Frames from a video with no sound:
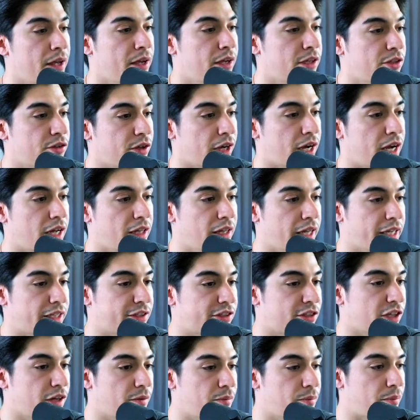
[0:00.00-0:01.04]
So I got like
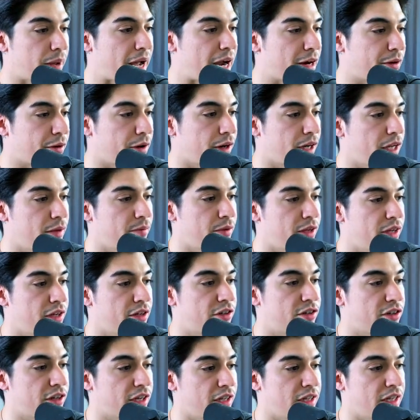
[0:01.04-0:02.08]
some background
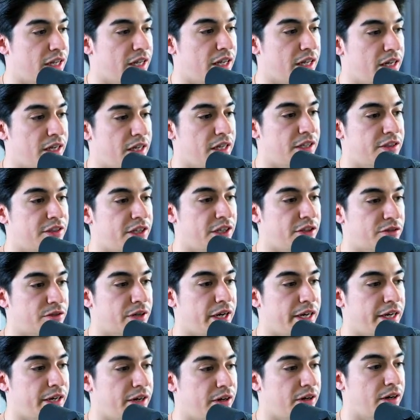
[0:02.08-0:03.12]
image, and then it says
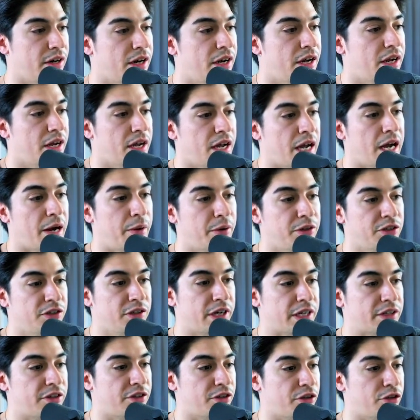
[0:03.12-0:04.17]
right here, how would you
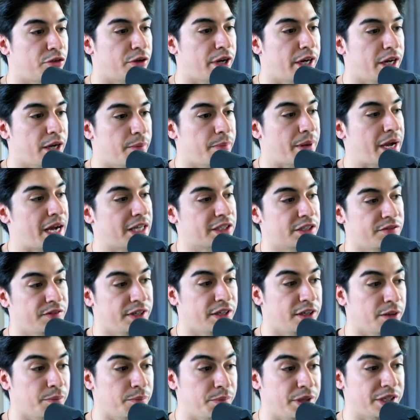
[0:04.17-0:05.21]
like to create a passive
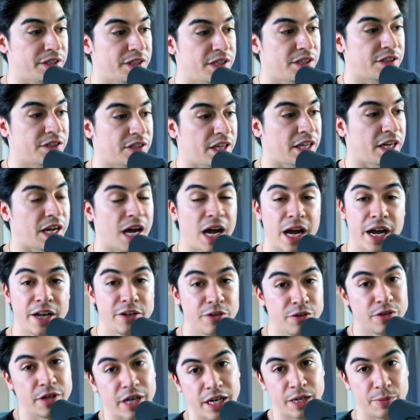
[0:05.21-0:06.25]
income business? And I
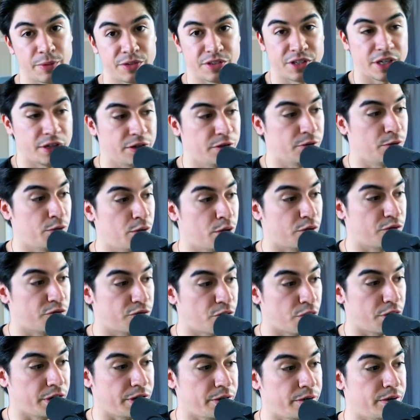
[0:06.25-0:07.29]
do 90% of the work
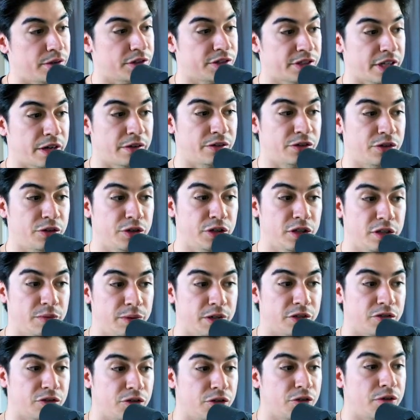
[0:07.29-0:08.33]
for you. Sound too good to
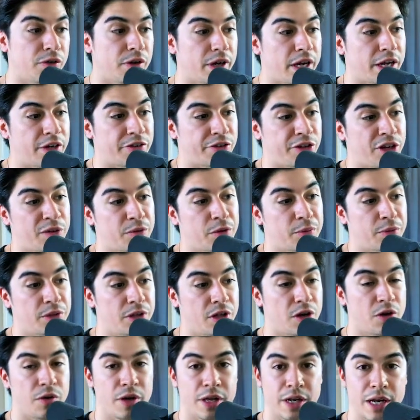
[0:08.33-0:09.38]
be true? Enter your email
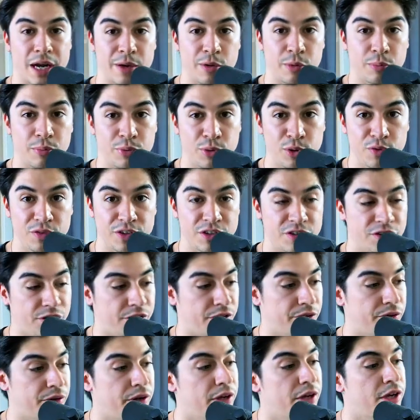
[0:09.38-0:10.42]
below and I will prove it to
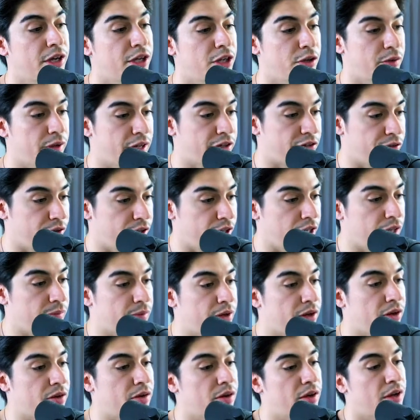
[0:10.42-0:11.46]
you. You enter your
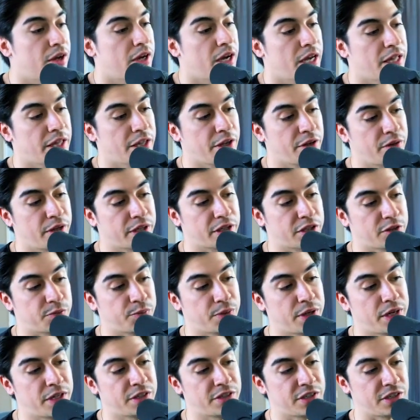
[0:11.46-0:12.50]
email and then you click this
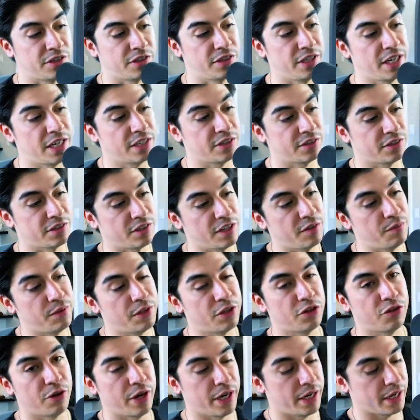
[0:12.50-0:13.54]
button. It says, yes, give me
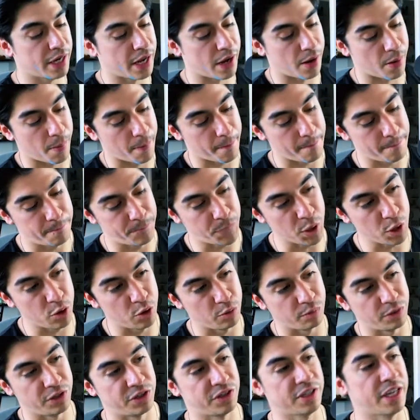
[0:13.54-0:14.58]
the training now.
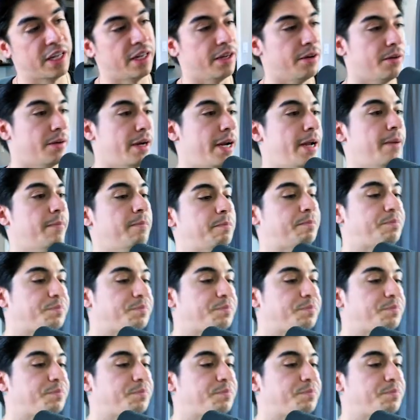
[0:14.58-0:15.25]
Boom, you send it, right?